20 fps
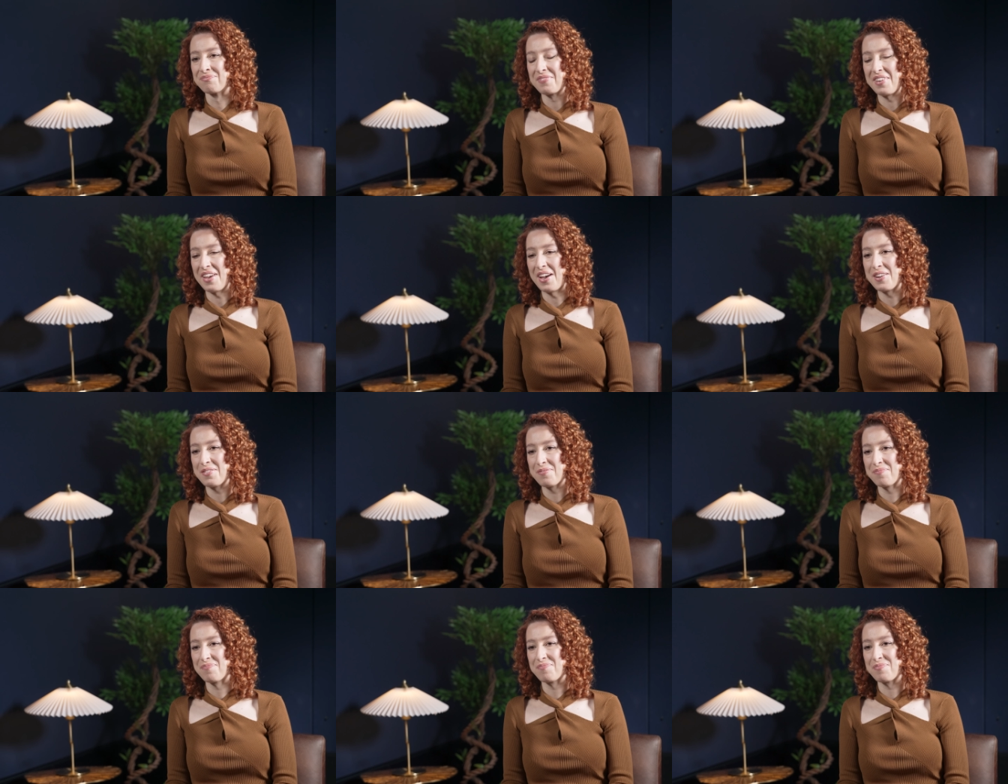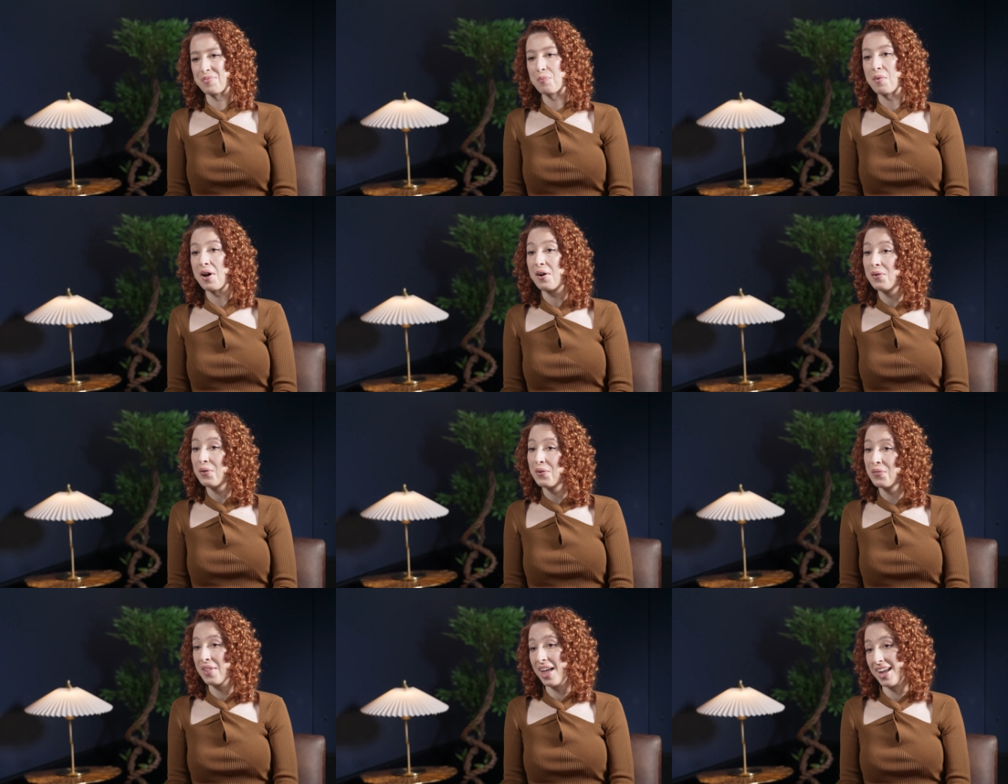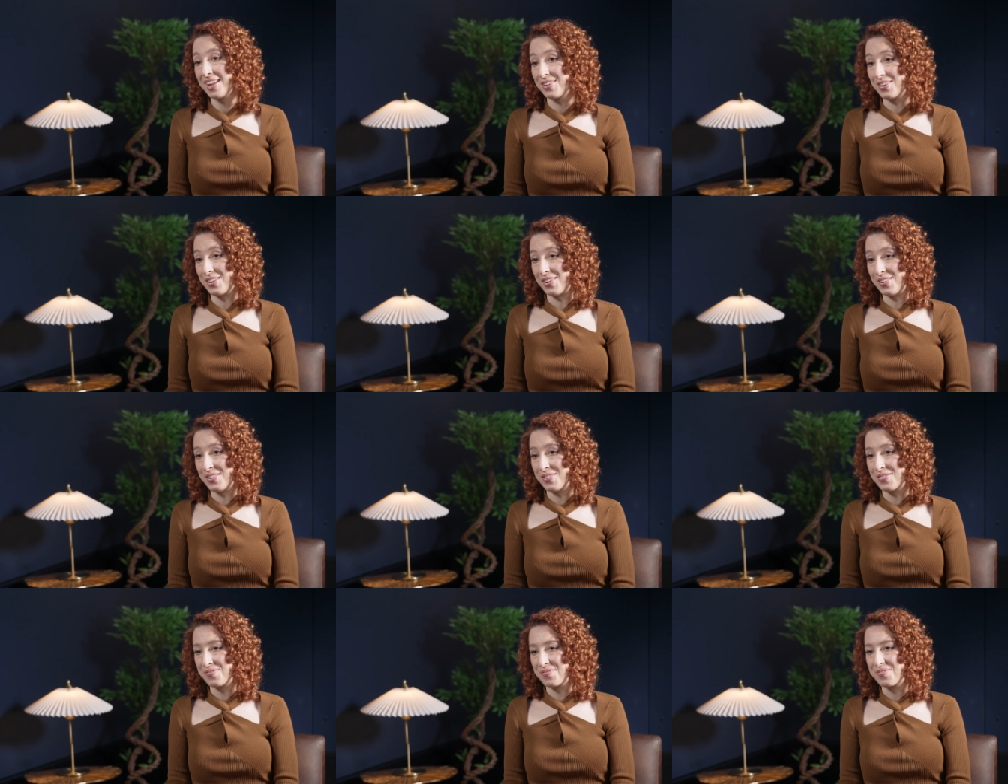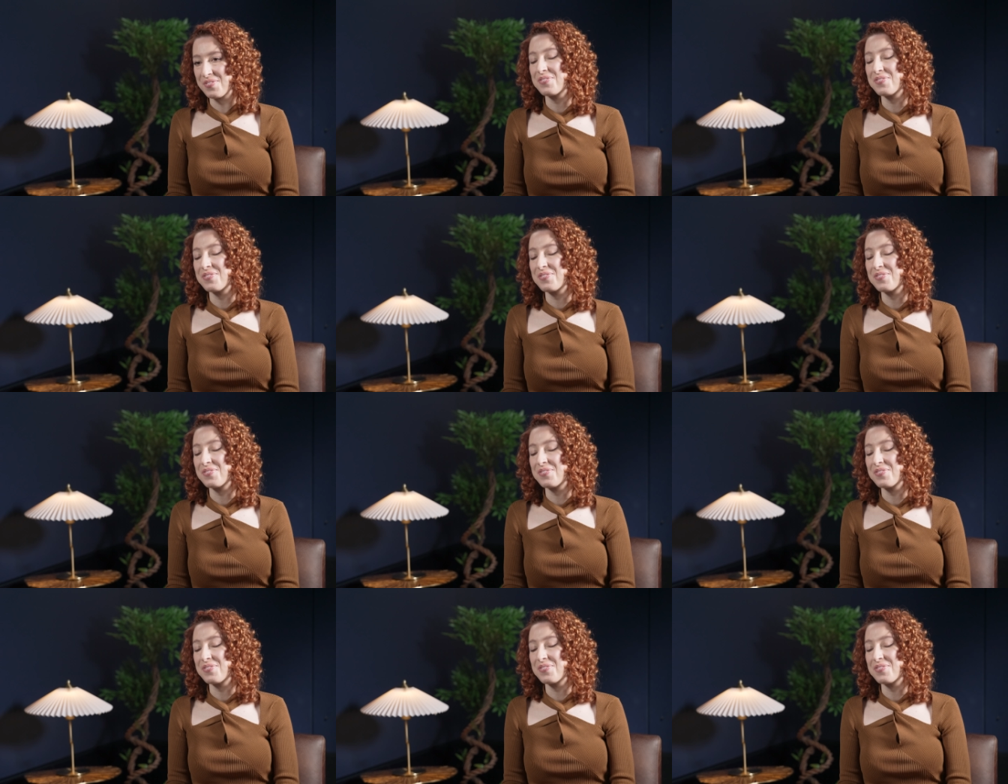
yeah well, on that note,